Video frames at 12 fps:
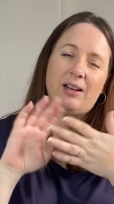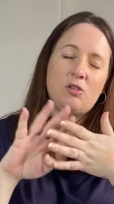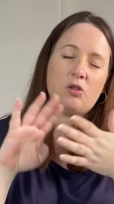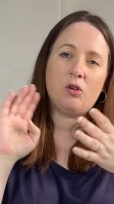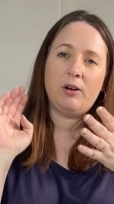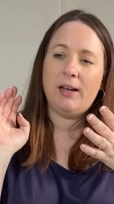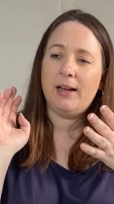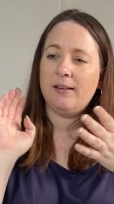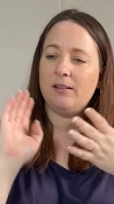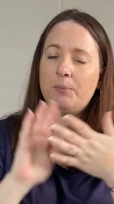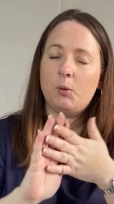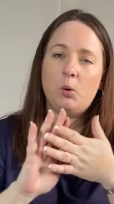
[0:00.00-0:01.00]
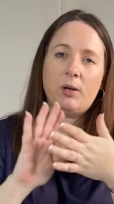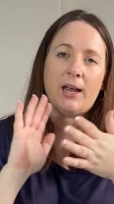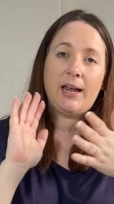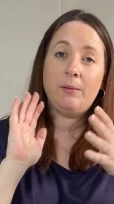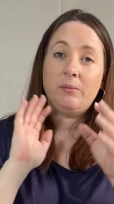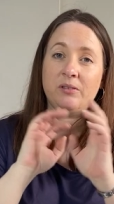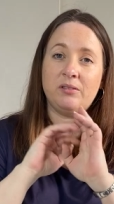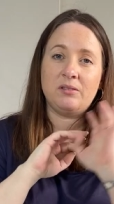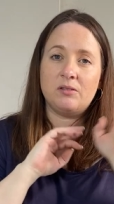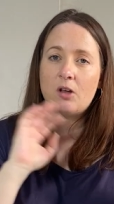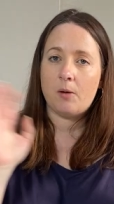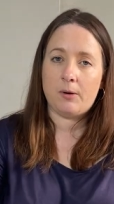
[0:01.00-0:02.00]
electronics board games
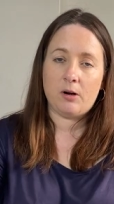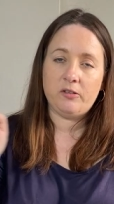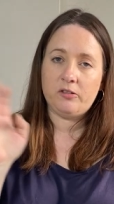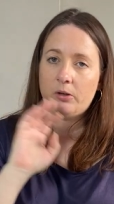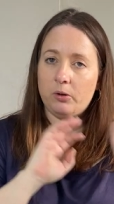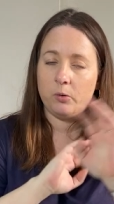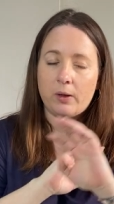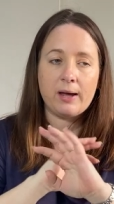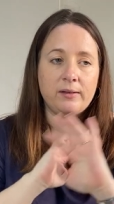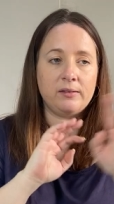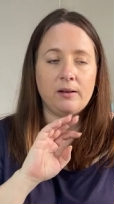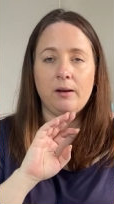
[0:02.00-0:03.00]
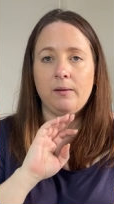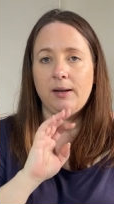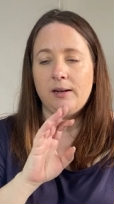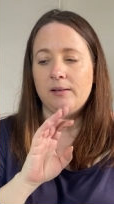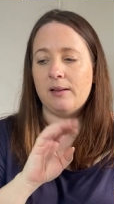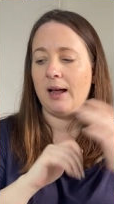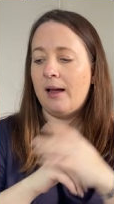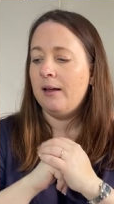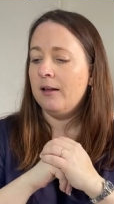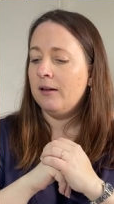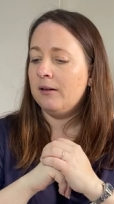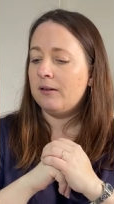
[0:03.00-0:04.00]
simon likes doing all that so he does that
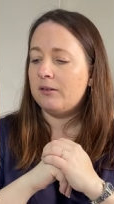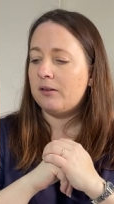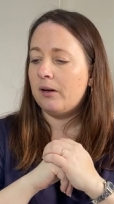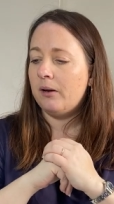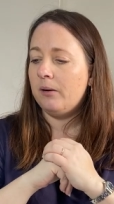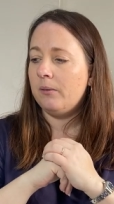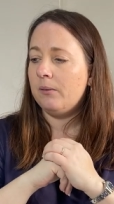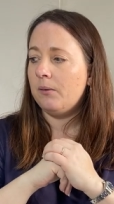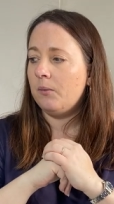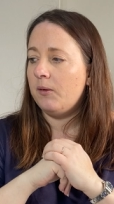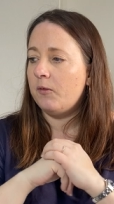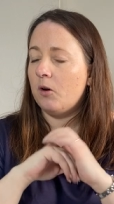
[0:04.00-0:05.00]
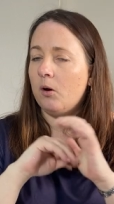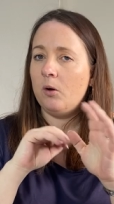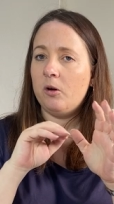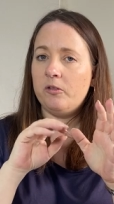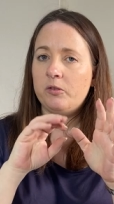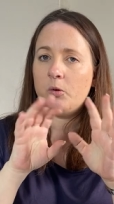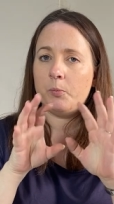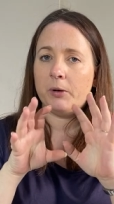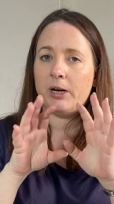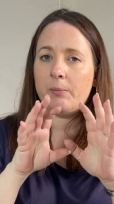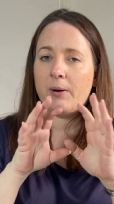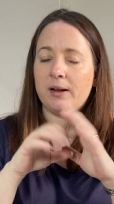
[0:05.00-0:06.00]
so we've got a lot of sort of
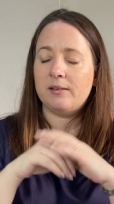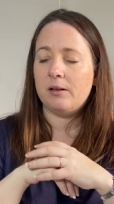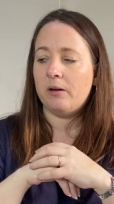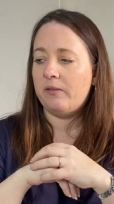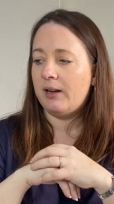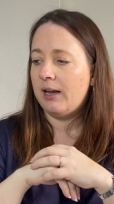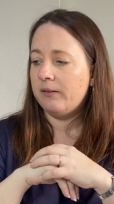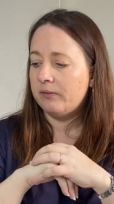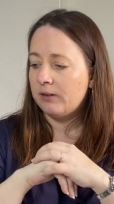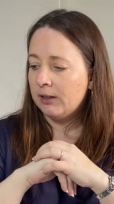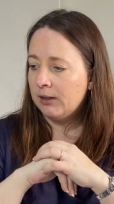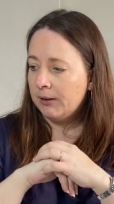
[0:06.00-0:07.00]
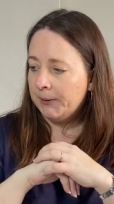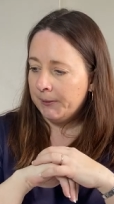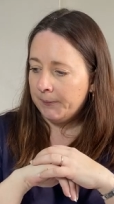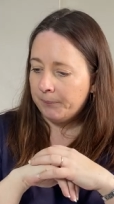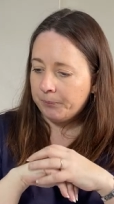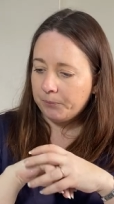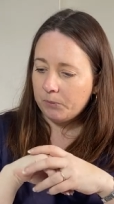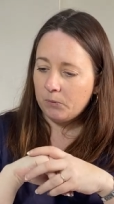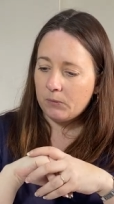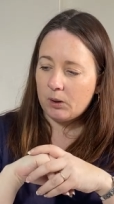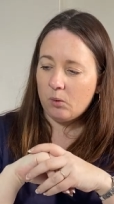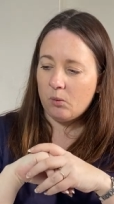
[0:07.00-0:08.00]
bric-a-brac stuff left
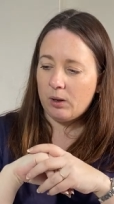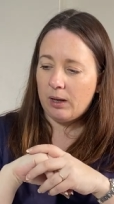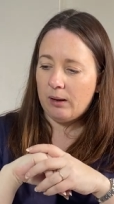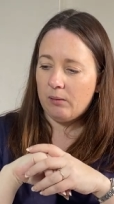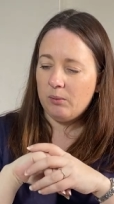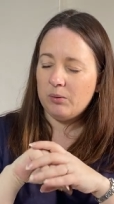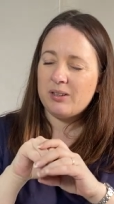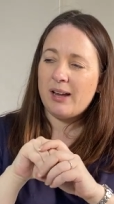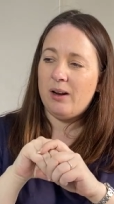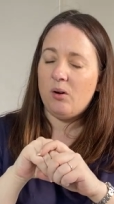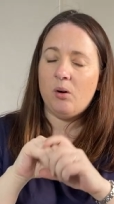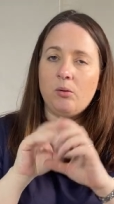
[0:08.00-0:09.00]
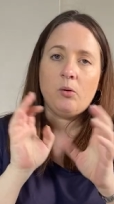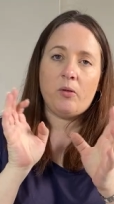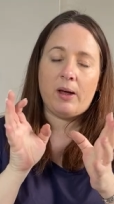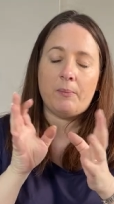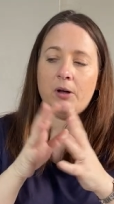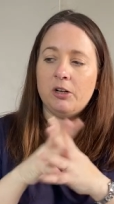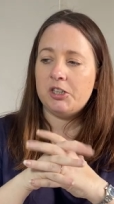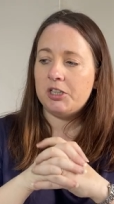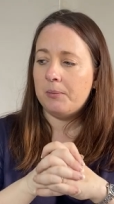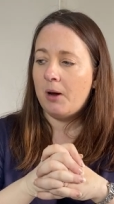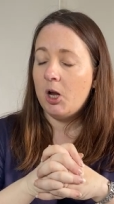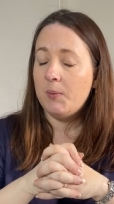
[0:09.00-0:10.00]
uh, um, I'll say a lot, not that much.
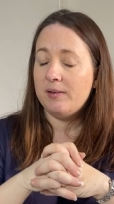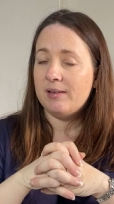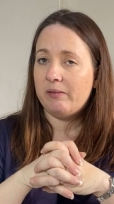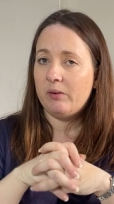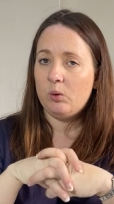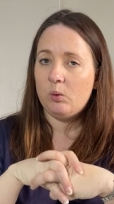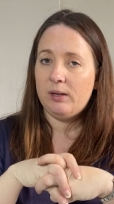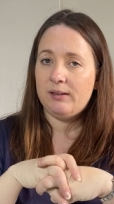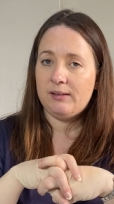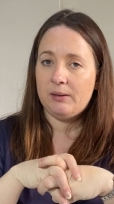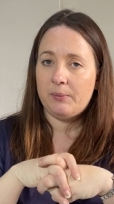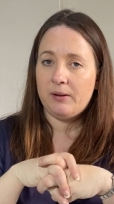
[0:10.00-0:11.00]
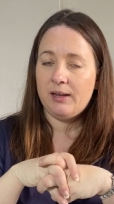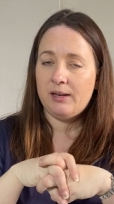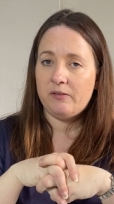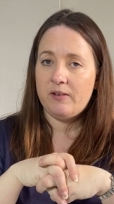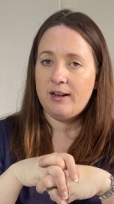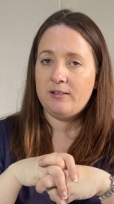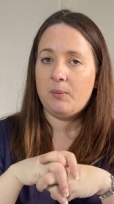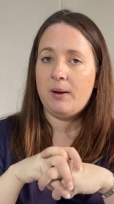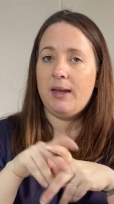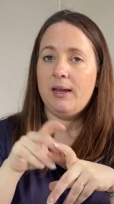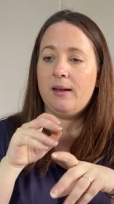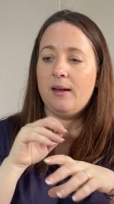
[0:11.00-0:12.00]
I'm hoping to have it all listed by the end of next
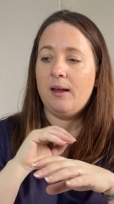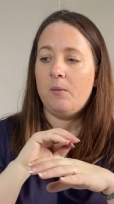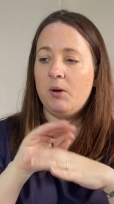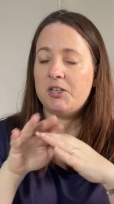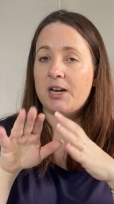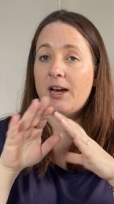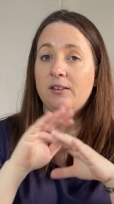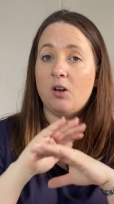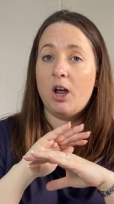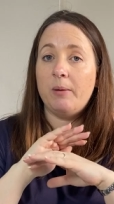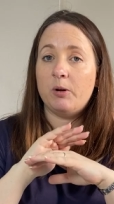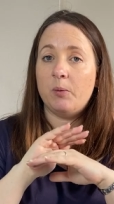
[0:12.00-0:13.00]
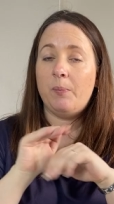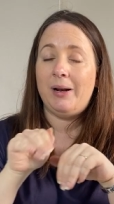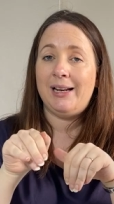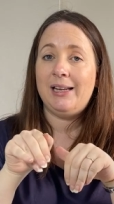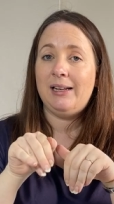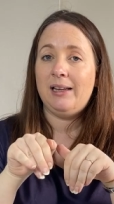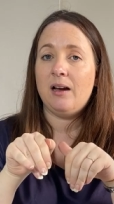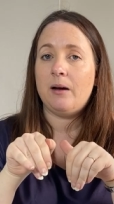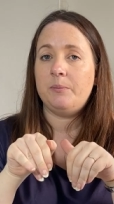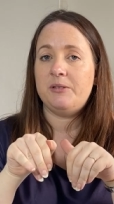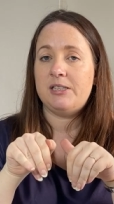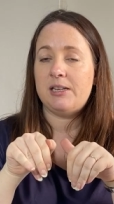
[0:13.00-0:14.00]
week, in which case I am completely
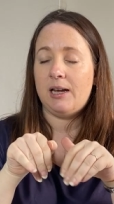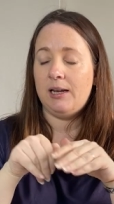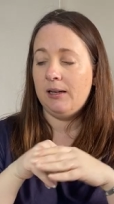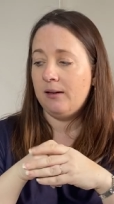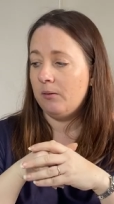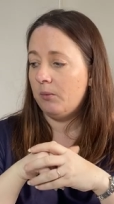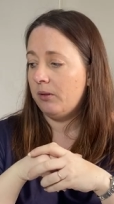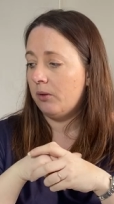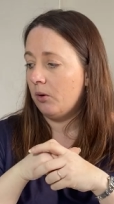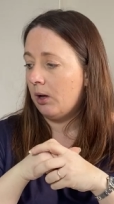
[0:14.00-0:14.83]
up to date with